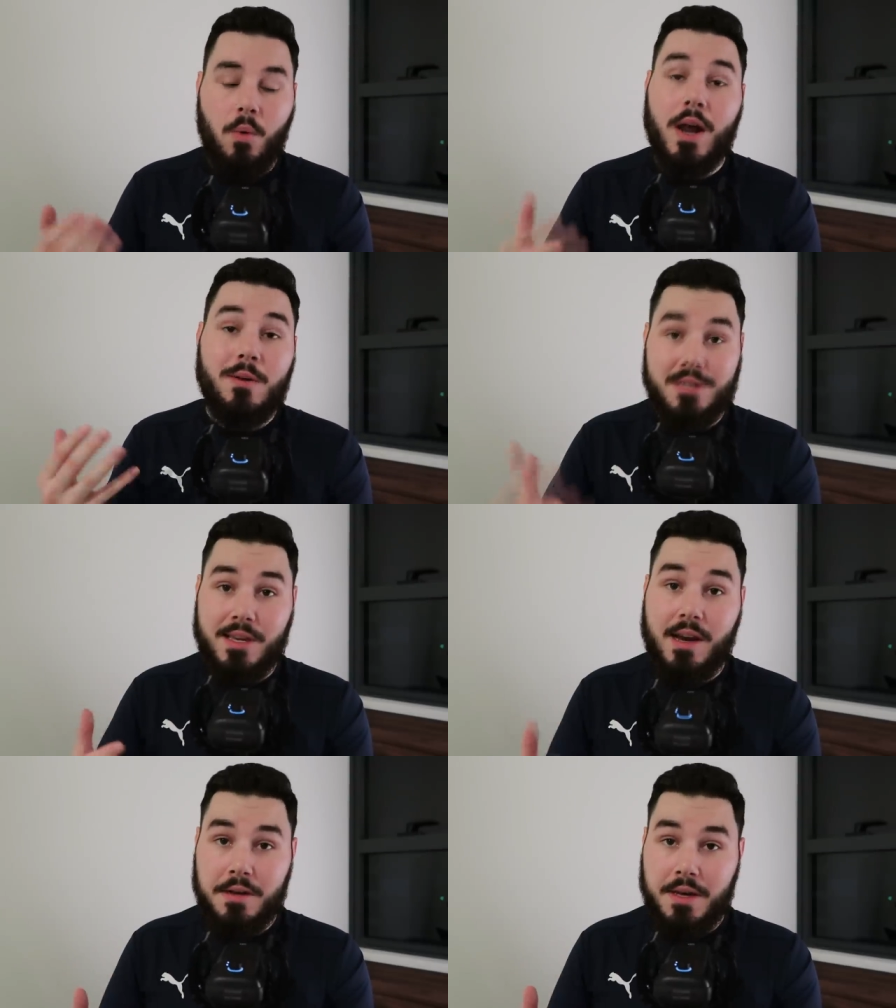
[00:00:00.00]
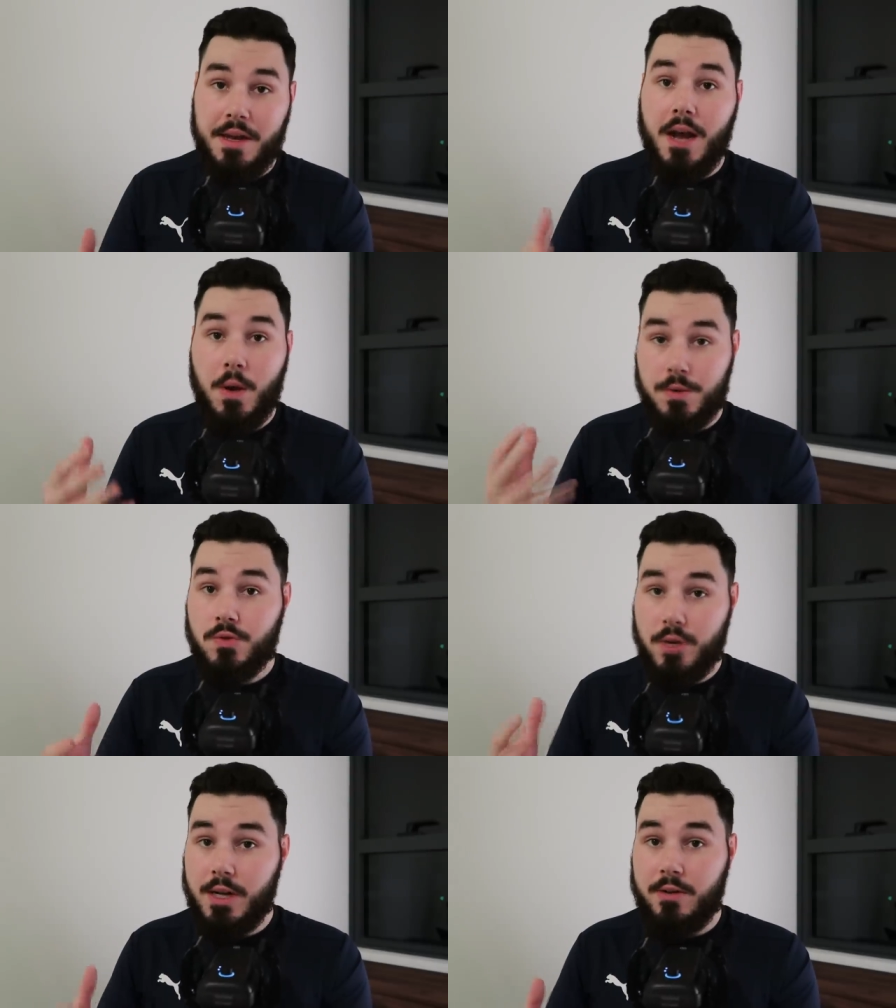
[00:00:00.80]
When I was a young kid, I was
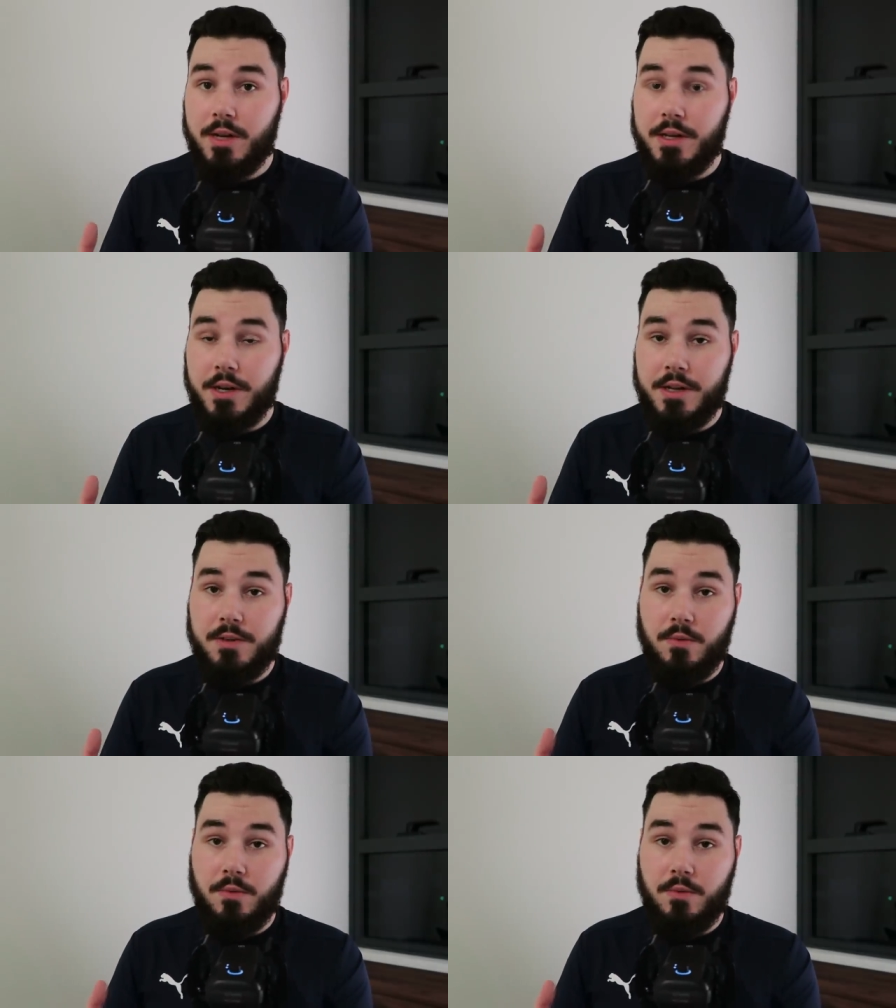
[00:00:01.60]
really really good.